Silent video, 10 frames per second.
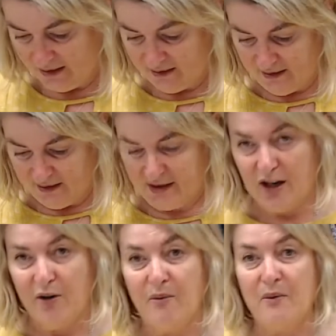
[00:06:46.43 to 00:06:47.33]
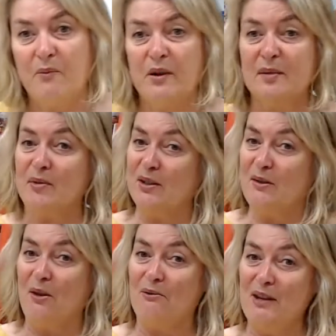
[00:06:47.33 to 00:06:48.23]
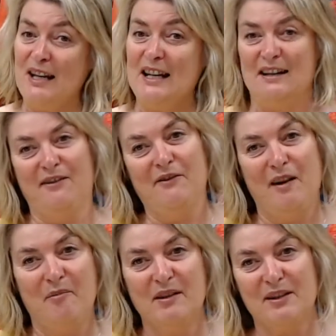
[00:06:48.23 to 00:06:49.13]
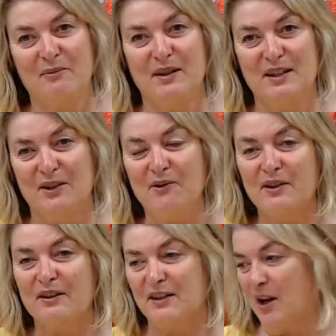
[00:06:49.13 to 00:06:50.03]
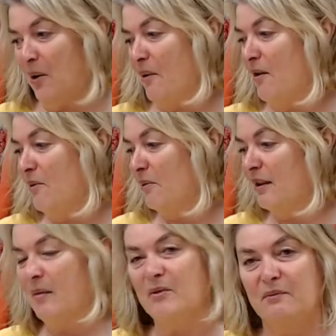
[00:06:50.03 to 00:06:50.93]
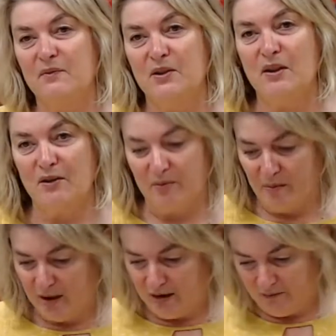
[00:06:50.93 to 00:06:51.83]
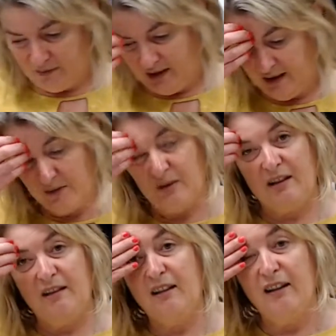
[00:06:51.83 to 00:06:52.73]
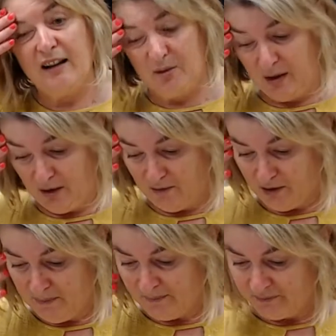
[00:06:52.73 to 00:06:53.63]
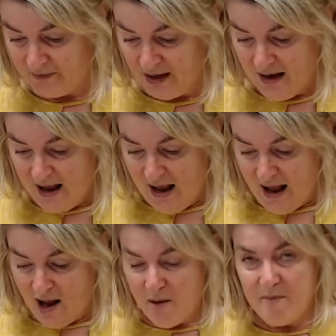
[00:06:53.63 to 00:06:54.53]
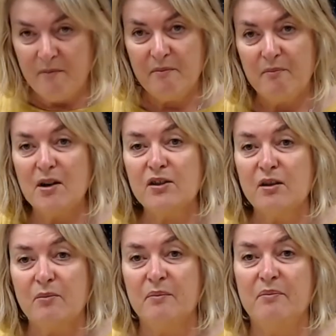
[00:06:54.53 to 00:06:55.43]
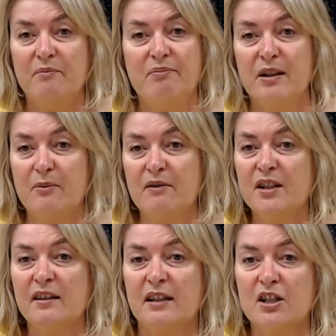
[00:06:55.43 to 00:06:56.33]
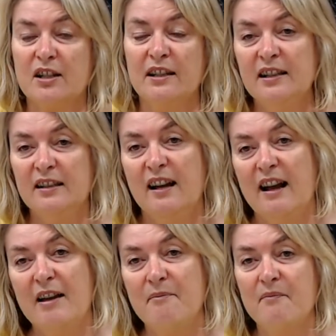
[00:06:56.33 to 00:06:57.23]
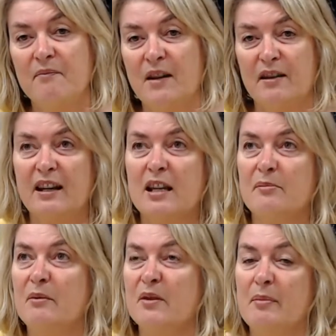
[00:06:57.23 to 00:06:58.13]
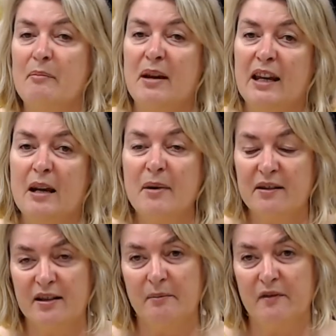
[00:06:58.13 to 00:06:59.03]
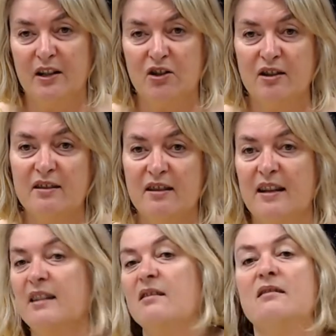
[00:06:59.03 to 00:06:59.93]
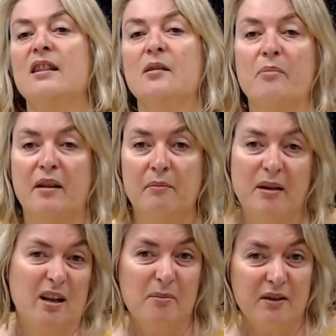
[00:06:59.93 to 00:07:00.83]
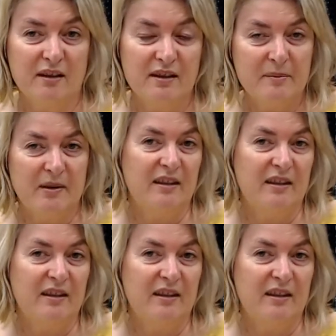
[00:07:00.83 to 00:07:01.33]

So we spotted 3 of the fabrics that we stock. So I'll come and do those when as we go through. Most of them were pretty well done, actually. I think Esme was a bit picky about some features and then didn't pick up on others, but then